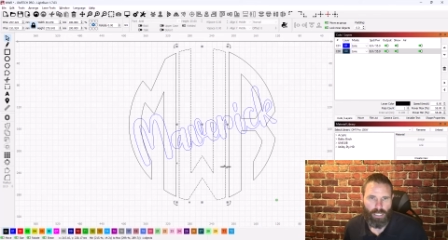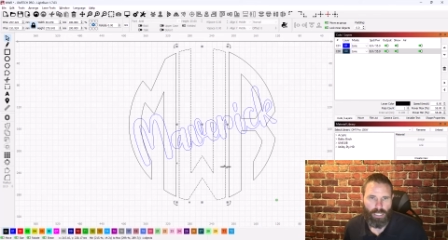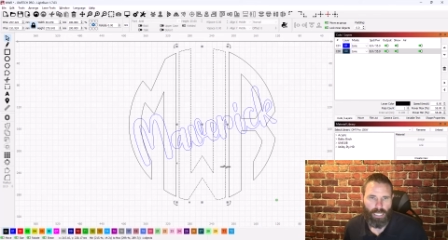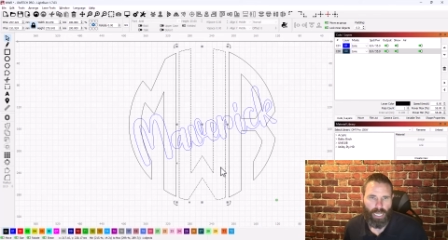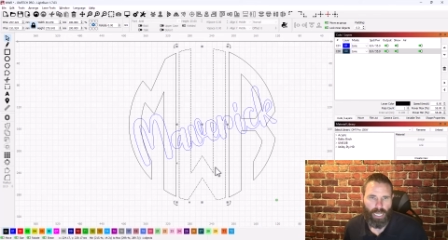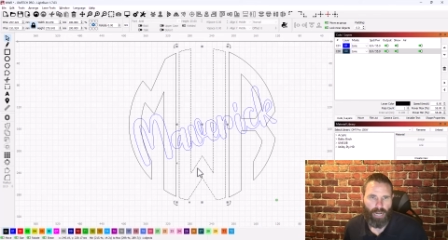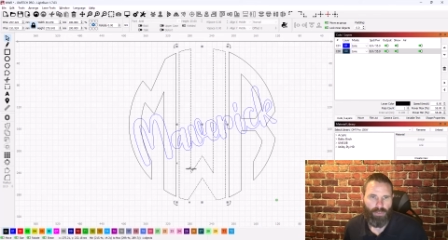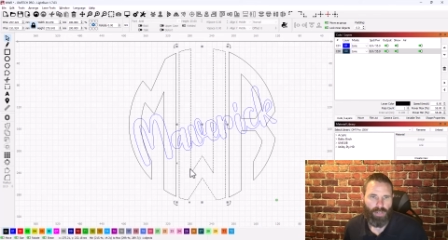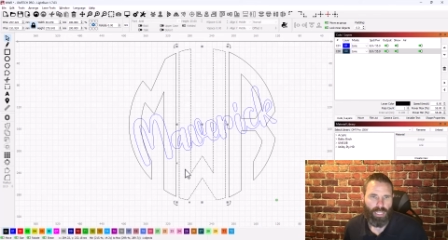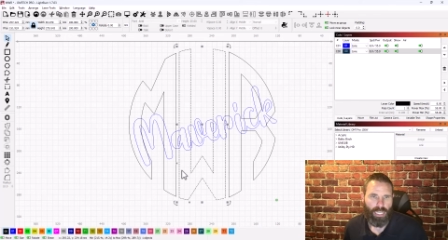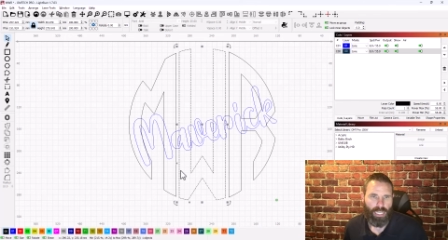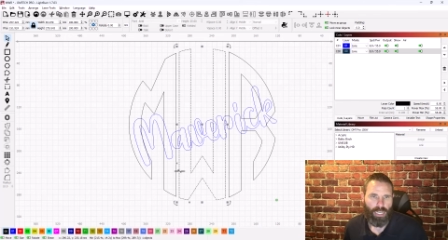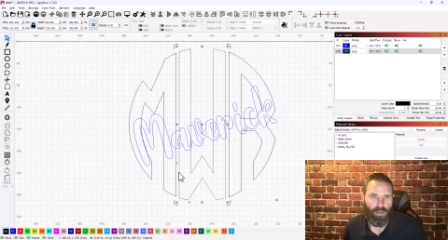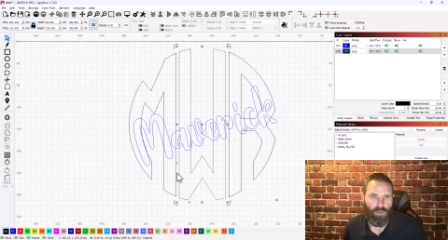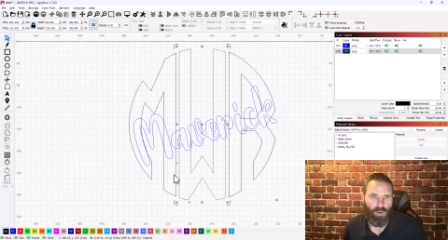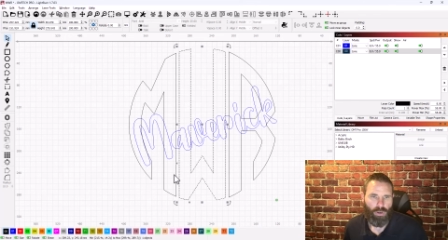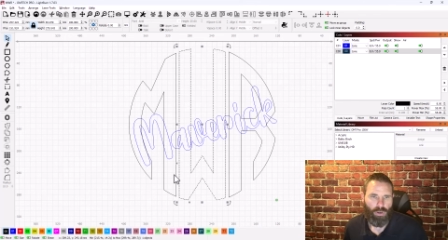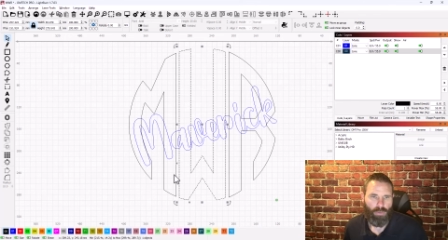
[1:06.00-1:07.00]
is everything
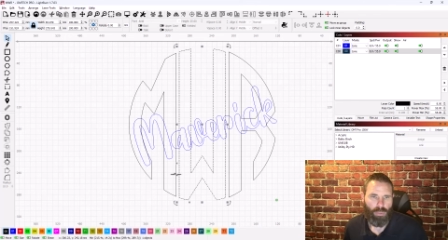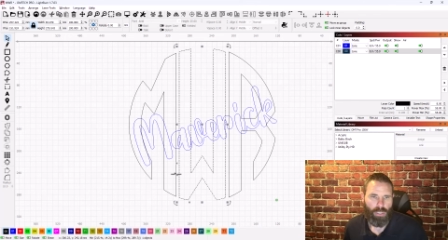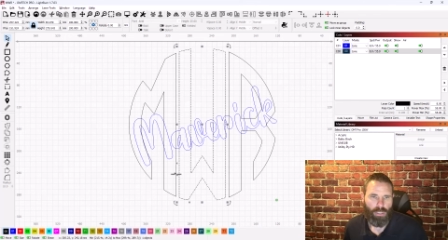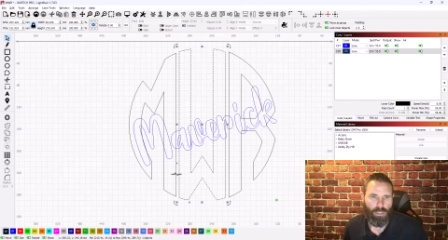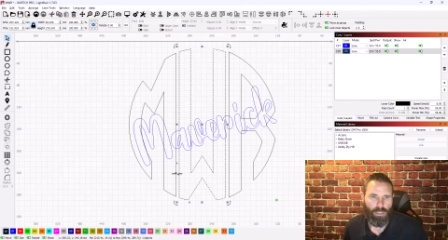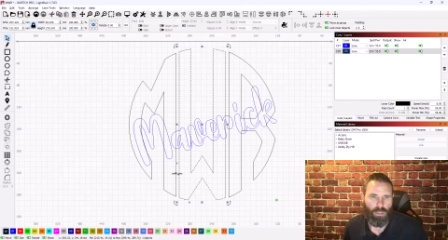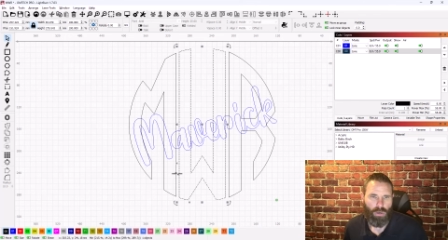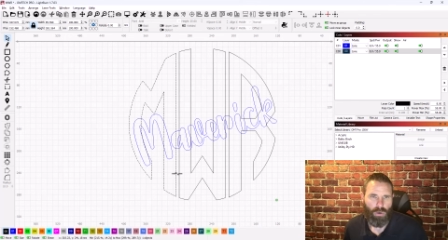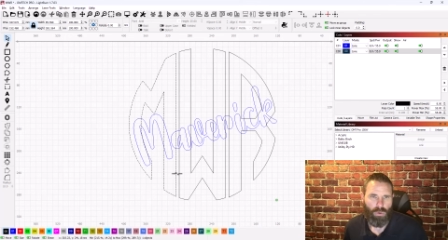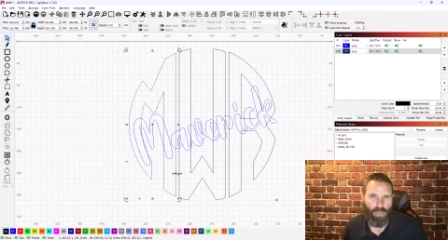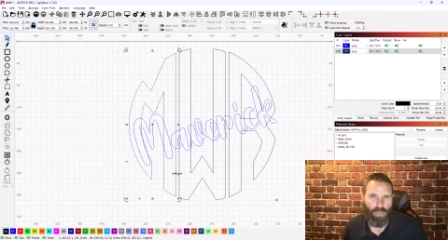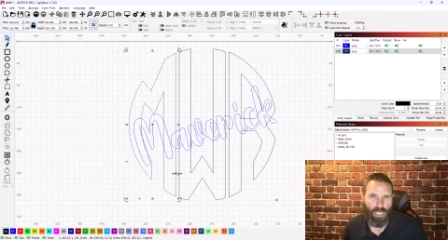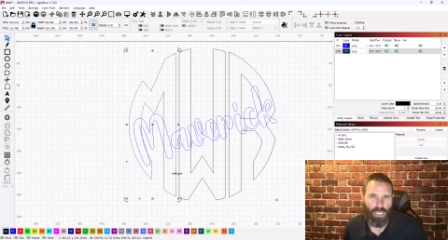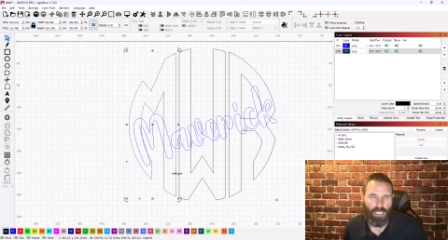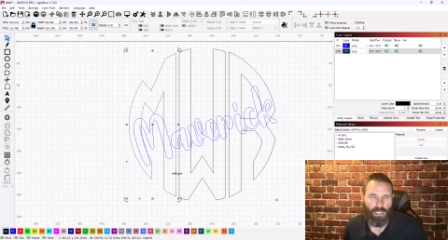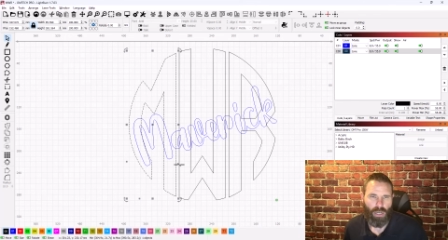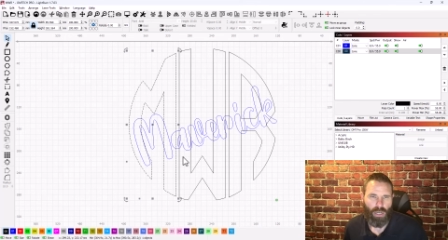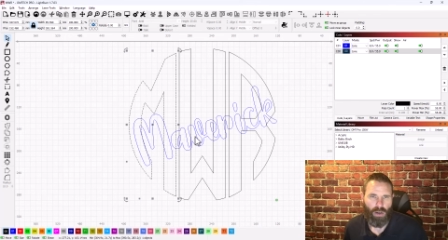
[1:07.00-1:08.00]
grouped? So
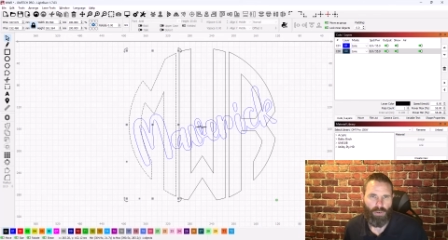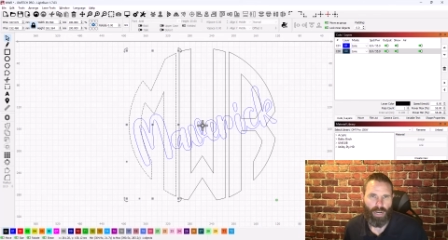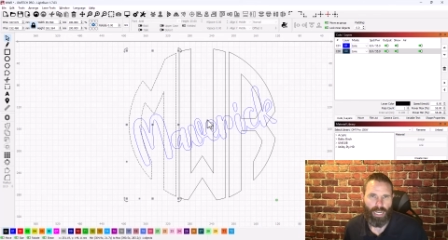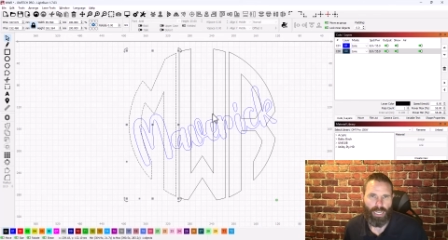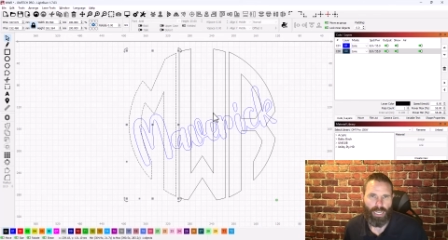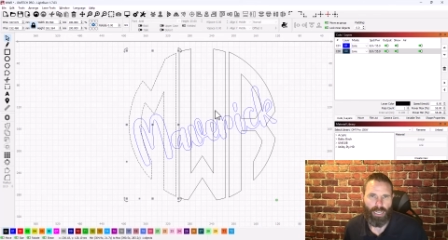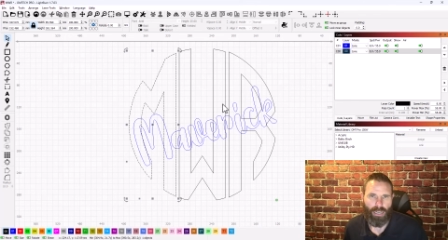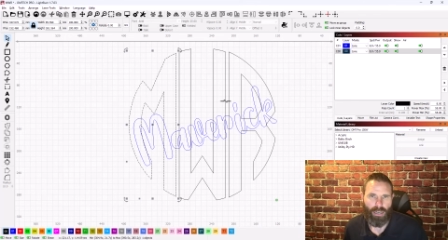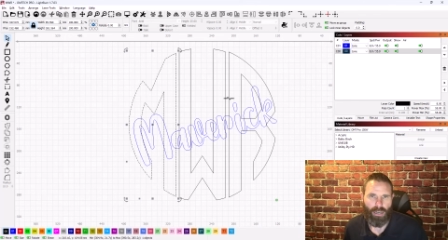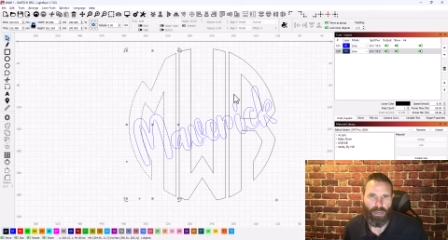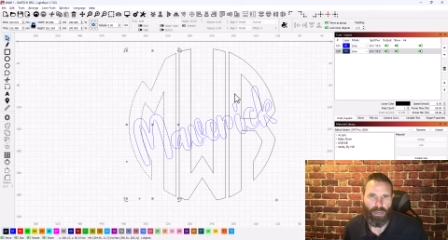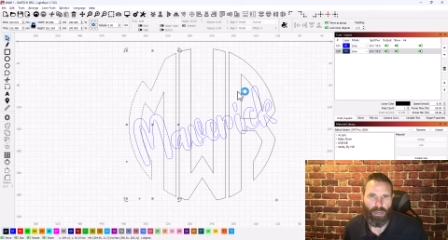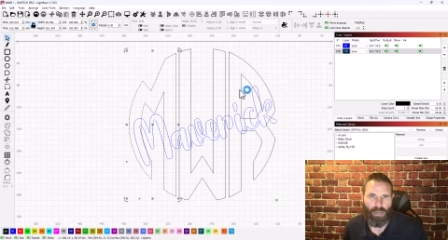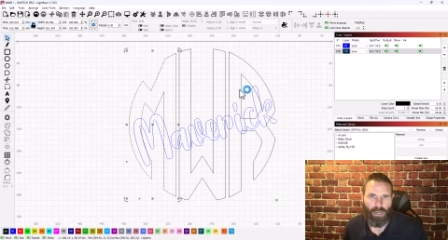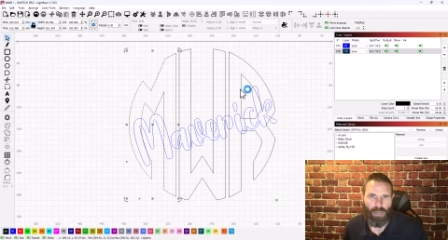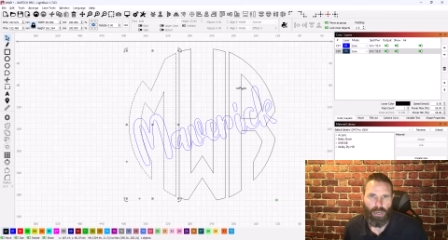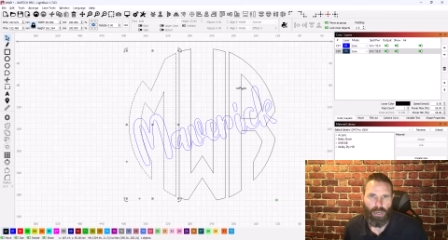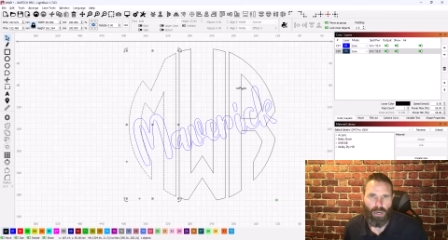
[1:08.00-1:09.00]
these all right here
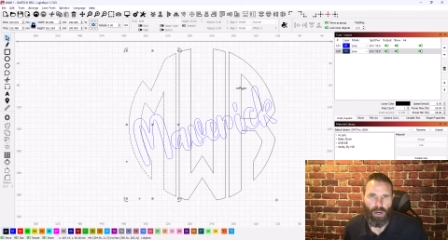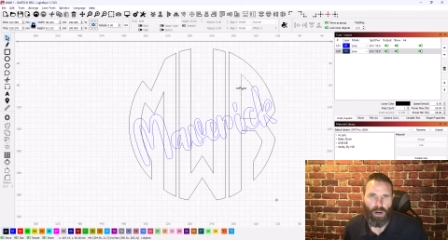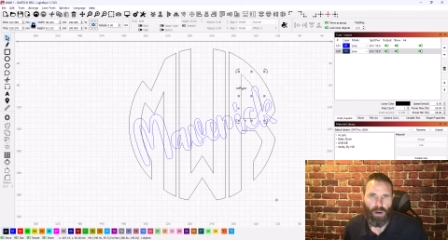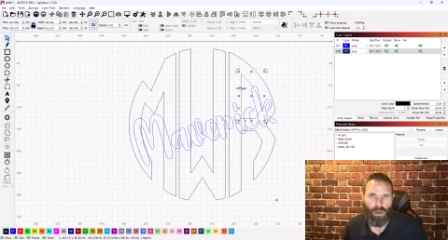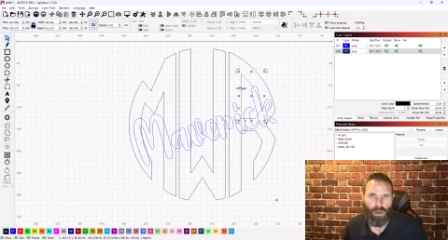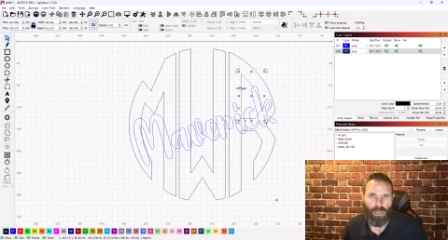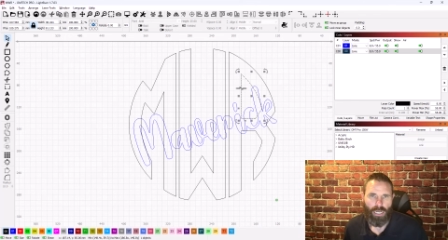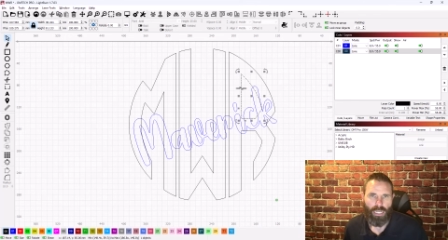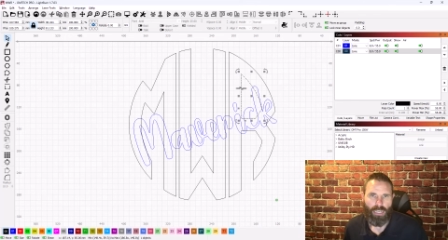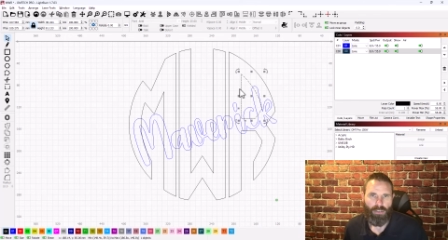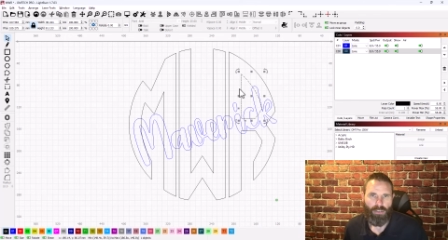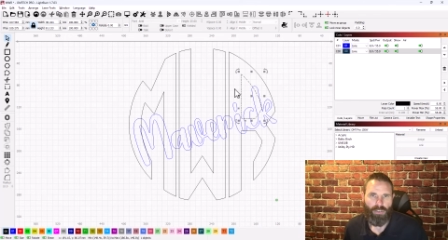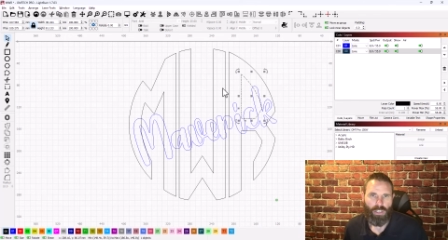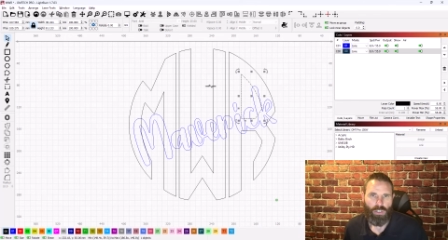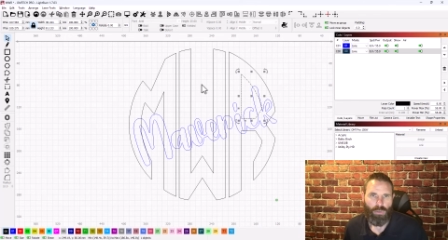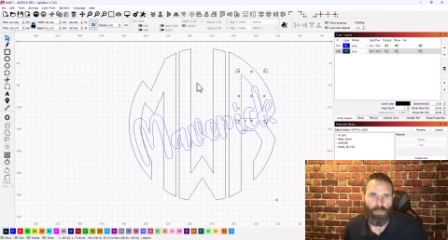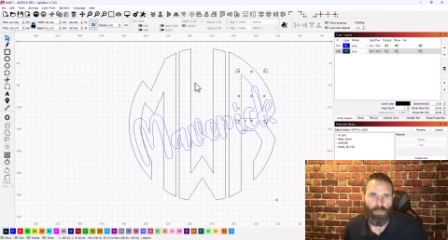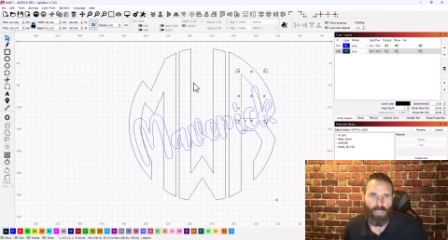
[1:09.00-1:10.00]
are
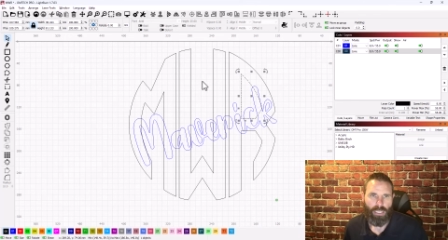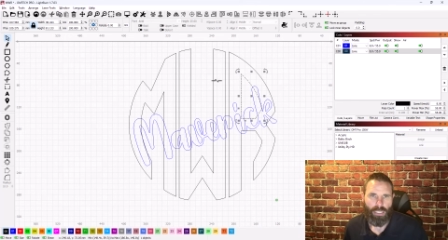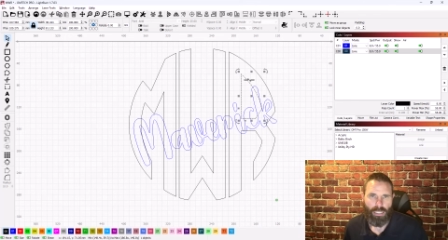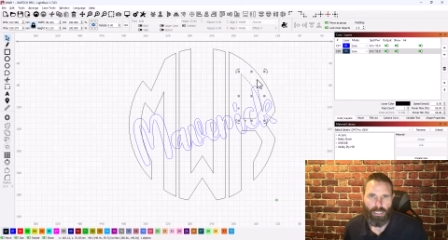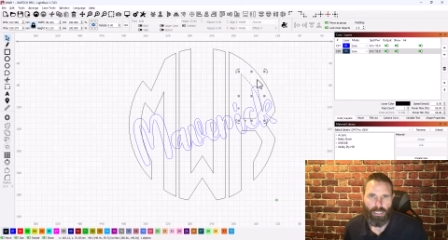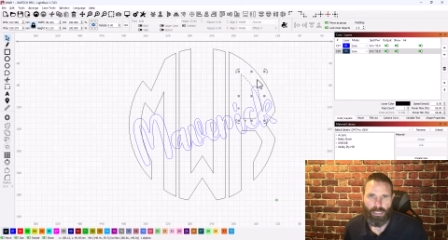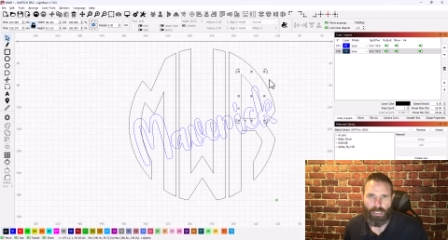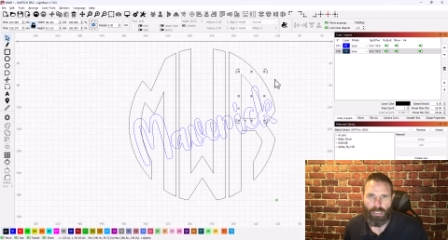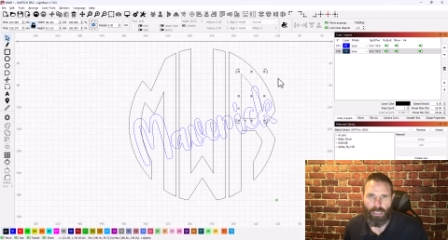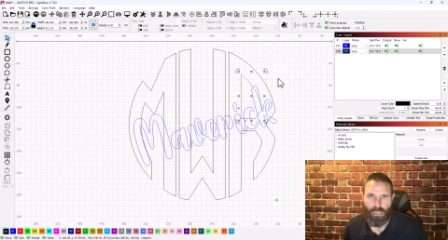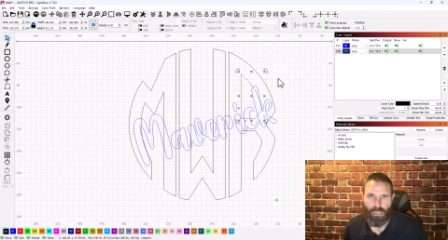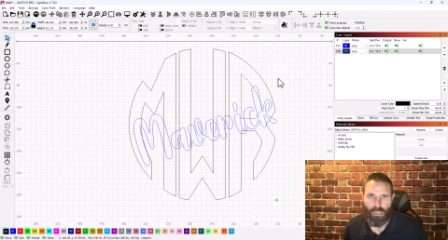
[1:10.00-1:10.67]
individual pieces.